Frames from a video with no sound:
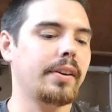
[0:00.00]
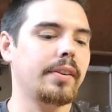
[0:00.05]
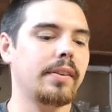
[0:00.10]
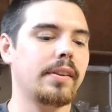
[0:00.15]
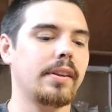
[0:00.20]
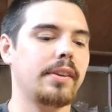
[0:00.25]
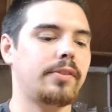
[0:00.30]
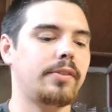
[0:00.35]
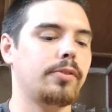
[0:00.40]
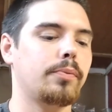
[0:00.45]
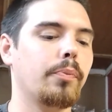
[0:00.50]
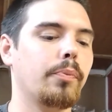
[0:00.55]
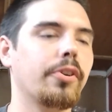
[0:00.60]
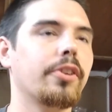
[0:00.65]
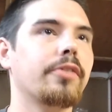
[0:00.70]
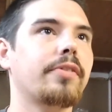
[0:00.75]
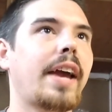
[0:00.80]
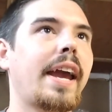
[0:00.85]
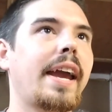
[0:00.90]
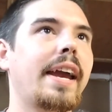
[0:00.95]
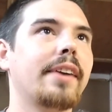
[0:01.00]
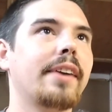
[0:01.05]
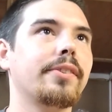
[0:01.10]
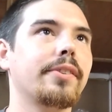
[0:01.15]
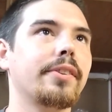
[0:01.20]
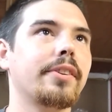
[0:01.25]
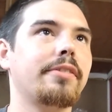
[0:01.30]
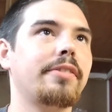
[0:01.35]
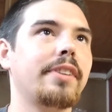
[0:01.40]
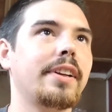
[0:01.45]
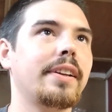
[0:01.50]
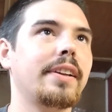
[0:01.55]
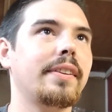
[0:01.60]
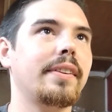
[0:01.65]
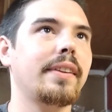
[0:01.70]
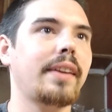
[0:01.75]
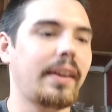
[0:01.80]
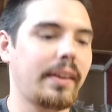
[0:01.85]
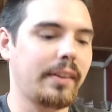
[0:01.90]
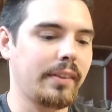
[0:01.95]
This is more of a handle, if
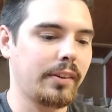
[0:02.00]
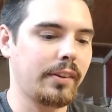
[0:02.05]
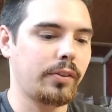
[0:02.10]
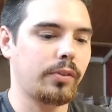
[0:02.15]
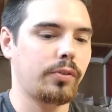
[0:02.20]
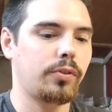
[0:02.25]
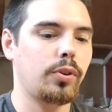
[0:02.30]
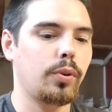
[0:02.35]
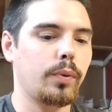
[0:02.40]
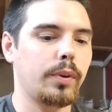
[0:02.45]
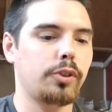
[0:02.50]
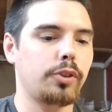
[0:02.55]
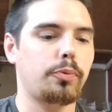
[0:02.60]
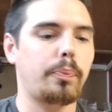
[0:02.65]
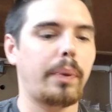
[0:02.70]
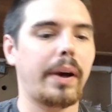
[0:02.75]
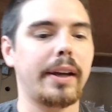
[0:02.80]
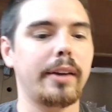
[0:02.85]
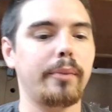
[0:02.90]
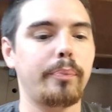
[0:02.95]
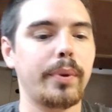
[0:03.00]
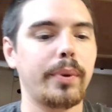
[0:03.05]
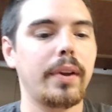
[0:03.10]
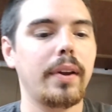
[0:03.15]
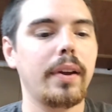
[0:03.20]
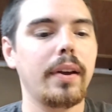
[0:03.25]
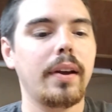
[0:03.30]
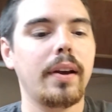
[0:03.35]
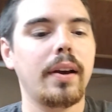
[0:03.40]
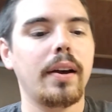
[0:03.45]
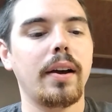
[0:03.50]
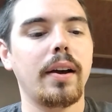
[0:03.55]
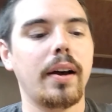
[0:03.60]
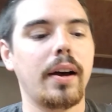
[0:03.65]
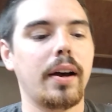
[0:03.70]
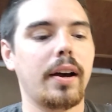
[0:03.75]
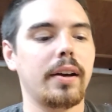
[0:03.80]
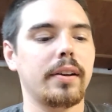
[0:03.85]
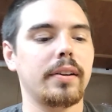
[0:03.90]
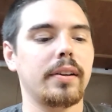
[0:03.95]
anything. This is 2-inch pipe.
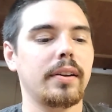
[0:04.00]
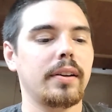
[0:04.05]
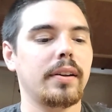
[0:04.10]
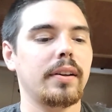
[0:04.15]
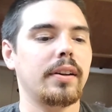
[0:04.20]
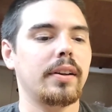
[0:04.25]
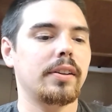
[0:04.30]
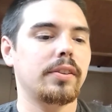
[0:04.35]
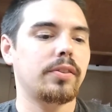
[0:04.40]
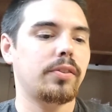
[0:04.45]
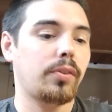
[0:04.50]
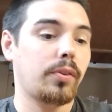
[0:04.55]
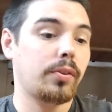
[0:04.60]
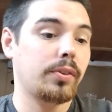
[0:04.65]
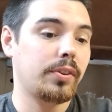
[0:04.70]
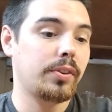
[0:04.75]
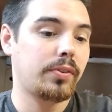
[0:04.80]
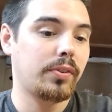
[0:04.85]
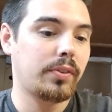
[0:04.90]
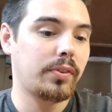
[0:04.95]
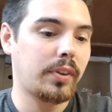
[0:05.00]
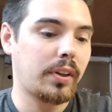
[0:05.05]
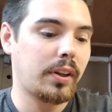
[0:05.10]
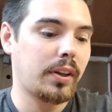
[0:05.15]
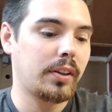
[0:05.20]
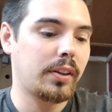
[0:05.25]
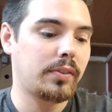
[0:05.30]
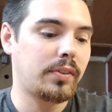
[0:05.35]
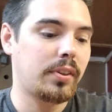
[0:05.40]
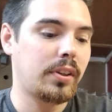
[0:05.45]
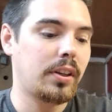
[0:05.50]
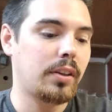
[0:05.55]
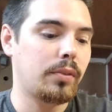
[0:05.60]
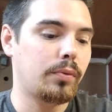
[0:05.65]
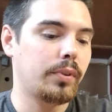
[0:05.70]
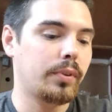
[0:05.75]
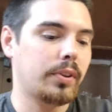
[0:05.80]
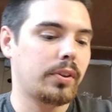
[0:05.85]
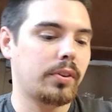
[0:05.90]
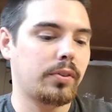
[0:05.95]
And so this is a T
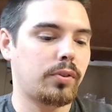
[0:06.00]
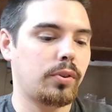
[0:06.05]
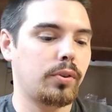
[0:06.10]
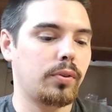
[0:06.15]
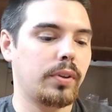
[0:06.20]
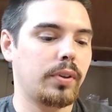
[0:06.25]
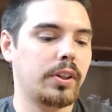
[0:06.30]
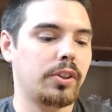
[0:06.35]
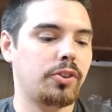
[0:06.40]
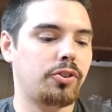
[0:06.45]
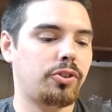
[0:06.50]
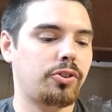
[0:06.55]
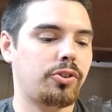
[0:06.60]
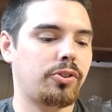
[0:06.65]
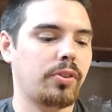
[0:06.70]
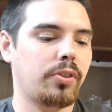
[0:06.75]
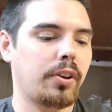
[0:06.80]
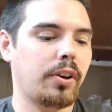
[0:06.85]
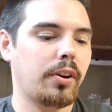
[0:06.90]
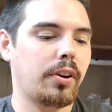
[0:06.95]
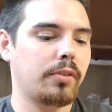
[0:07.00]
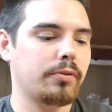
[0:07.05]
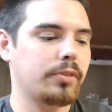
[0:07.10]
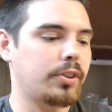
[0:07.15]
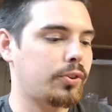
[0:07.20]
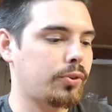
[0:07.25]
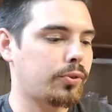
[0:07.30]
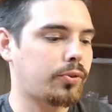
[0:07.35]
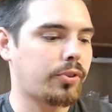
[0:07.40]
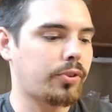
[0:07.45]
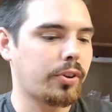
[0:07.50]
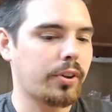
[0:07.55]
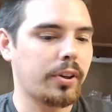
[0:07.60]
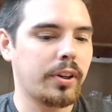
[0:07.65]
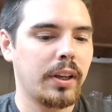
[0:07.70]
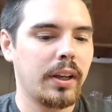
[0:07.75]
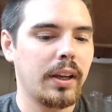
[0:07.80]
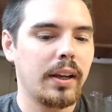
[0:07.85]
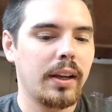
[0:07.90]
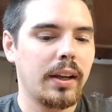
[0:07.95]
with a 2-inch reducer.
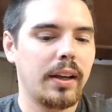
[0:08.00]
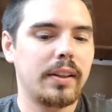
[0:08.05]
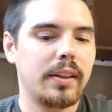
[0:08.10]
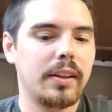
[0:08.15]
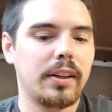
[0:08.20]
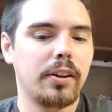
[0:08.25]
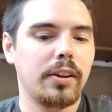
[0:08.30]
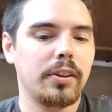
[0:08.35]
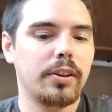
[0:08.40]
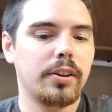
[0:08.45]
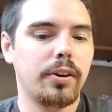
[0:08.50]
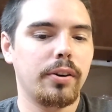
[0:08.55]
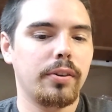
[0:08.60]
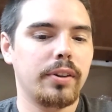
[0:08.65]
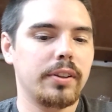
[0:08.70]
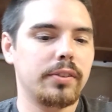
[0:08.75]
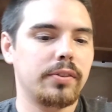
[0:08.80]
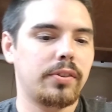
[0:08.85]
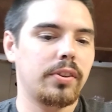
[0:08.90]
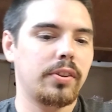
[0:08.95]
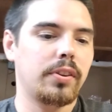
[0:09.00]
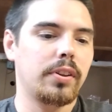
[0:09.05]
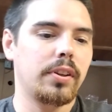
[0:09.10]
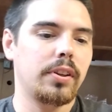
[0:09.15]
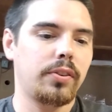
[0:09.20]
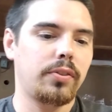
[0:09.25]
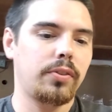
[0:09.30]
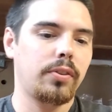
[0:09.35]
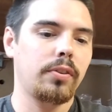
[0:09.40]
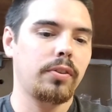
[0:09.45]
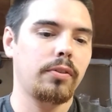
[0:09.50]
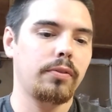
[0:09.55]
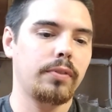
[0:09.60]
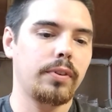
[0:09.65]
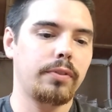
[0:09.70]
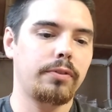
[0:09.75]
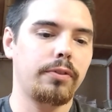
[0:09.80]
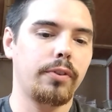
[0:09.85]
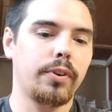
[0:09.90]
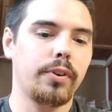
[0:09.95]
And then I'll go into this
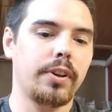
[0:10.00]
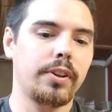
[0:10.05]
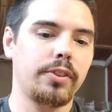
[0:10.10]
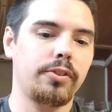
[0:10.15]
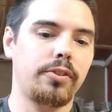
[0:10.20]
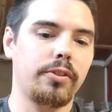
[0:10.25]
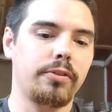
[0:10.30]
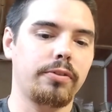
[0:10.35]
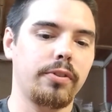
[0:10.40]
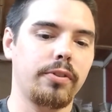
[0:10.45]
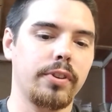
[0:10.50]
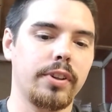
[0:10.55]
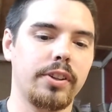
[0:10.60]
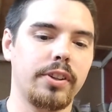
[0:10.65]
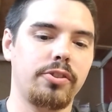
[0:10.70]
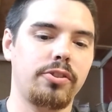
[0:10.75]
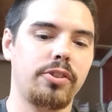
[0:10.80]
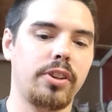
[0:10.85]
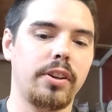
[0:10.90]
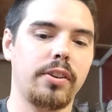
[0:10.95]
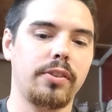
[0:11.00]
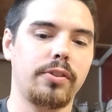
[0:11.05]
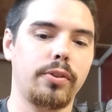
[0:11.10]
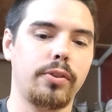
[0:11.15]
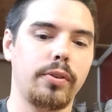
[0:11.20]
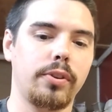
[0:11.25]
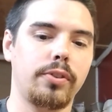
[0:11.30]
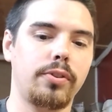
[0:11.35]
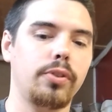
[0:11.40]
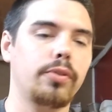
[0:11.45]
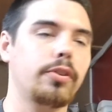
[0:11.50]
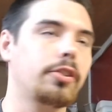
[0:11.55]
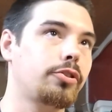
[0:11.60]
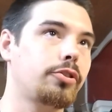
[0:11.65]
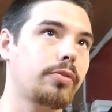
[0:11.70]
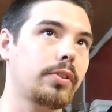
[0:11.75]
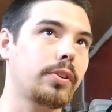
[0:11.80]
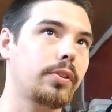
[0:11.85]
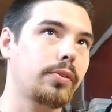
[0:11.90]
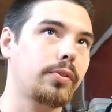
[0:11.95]
with 4-inch to 4-inch here to a 2-inch
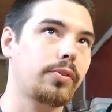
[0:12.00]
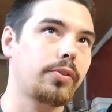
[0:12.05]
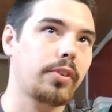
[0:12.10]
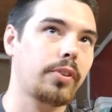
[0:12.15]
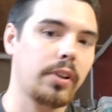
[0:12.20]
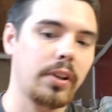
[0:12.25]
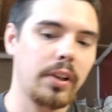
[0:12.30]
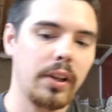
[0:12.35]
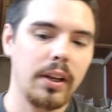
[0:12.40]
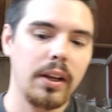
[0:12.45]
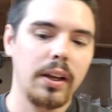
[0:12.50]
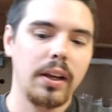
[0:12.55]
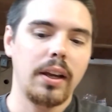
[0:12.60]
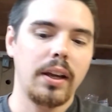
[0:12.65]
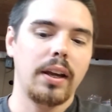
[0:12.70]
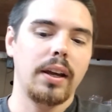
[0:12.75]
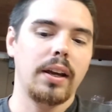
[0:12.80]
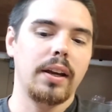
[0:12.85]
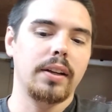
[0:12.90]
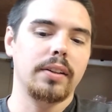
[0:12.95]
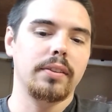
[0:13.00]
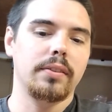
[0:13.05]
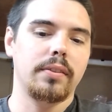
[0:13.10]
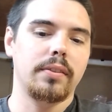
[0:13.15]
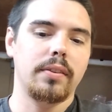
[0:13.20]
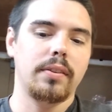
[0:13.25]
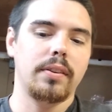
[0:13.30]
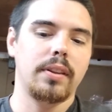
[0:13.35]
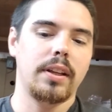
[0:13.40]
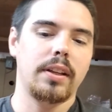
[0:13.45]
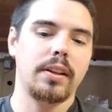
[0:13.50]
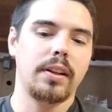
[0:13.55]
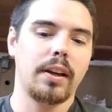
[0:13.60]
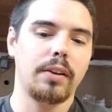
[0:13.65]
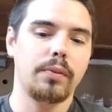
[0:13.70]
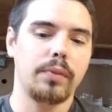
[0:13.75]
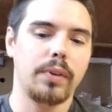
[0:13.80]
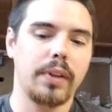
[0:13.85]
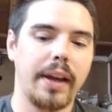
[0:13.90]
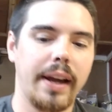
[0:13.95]
reducer. And then I
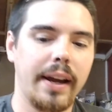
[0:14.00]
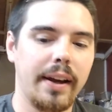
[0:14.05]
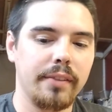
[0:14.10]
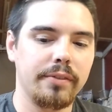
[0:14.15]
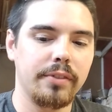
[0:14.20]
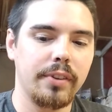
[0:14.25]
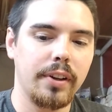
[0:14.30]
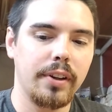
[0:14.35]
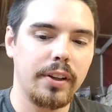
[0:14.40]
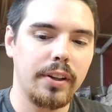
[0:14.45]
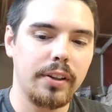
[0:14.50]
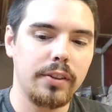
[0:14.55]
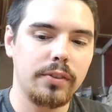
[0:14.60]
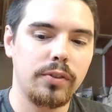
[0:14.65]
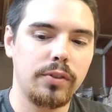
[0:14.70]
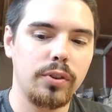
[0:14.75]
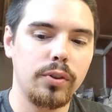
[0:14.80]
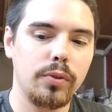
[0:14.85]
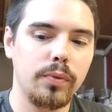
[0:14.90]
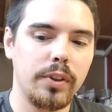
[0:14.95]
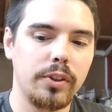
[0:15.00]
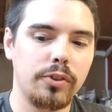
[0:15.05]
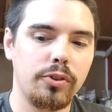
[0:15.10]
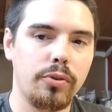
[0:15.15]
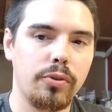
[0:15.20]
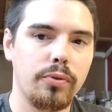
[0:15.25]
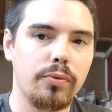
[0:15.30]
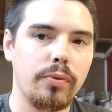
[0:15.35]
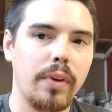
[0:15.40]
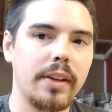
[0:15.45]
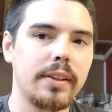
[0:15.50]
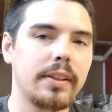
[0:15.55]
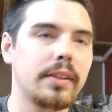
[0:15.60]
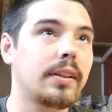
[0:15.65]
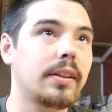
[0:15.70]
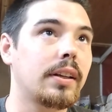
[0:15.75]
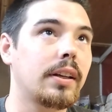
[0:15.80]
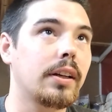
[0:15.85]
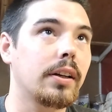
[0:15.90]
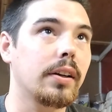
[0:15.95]
will have a 2-inch threaded
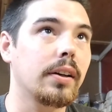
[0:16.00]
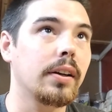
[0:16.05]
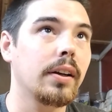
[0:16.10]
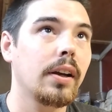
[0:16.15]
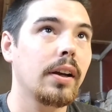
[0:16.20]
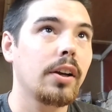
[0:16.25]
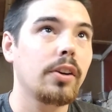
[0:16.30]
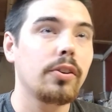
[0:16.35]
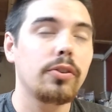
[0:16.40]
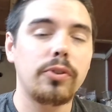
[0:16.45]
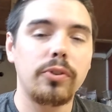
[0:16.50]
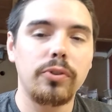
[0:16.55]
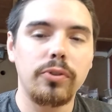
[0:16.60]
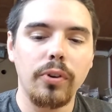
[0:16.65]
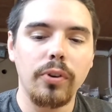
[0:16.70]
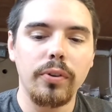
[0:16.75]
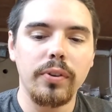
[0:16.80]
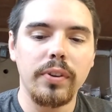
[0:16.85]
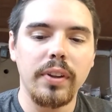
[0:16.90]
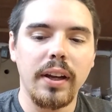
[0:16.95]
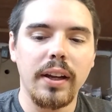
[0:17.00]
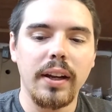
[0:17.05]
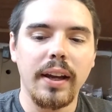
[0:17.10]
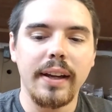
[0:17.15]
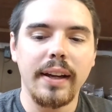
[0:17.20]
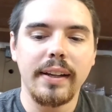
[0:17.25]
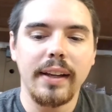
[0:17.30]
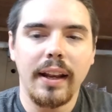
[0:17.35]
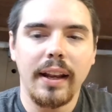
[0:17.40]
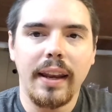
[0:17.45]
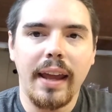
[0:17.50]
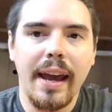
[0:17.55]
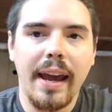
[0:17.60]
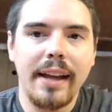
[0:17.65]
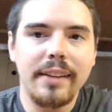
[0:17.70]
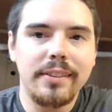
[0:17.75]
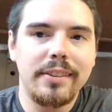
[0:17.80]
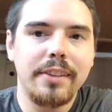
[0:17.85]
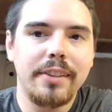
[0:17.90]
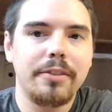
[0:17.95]
here so that I can
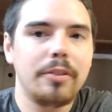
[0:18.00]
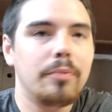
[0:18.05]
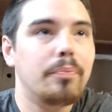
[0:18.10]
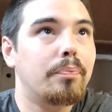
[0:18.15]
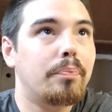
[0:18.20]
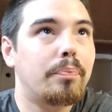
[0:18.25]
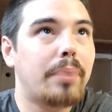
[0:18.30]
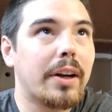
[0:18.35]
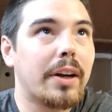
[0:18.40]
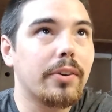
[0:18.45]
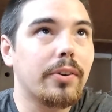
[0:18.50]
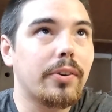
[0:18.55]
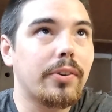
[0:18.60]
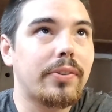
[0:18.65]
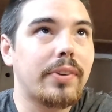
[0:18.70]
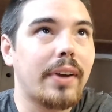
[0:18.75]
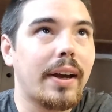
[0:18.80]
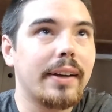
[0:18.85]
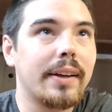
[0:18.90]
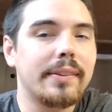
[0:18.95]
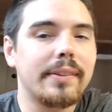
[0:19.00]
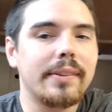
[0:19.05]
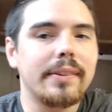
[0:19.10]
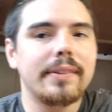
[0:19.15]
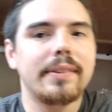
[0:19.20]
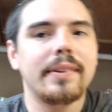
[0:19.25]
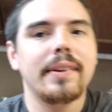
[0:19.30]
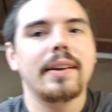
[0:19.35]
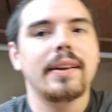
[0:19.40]
add different barrel sizes.